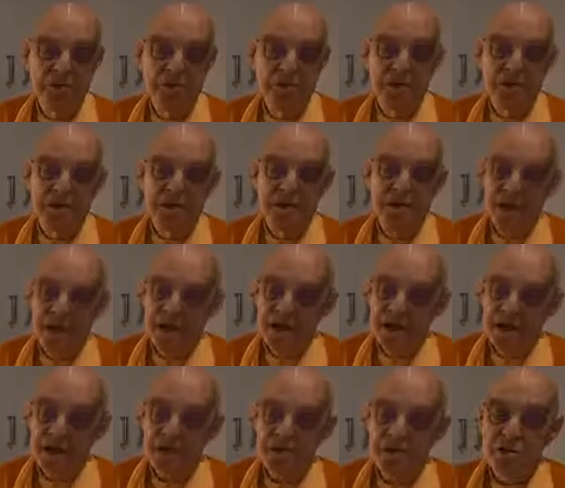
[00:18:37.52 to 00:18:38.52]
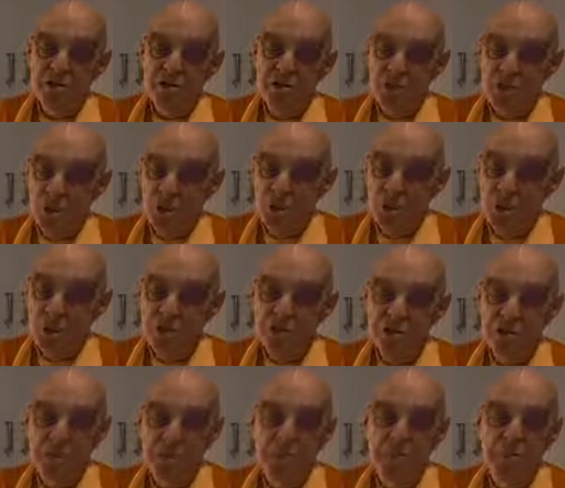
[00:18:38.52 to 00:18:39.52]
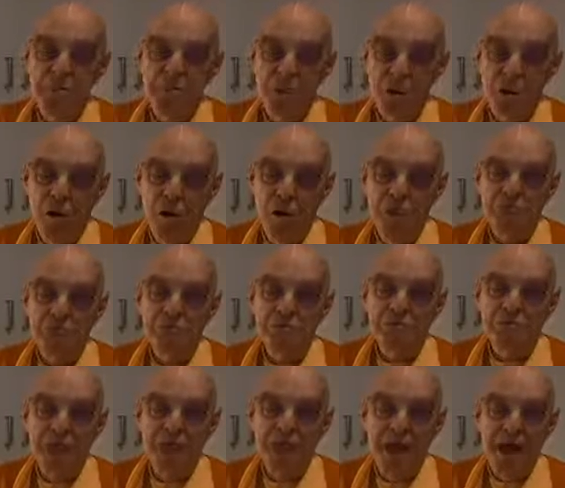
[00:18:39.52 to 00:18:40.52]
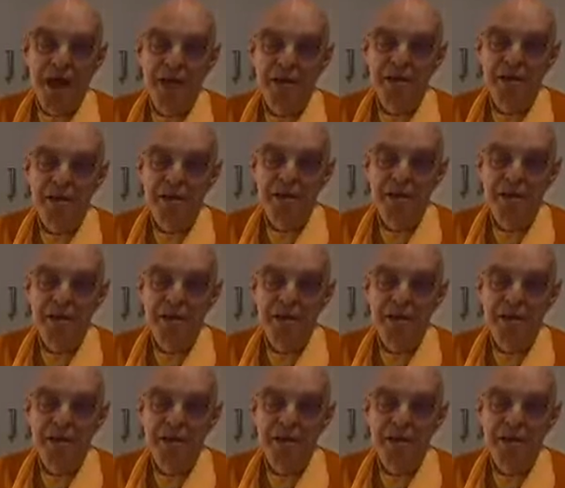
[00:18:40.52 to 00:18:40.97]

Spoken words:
are the eyes, soles, palms, palate,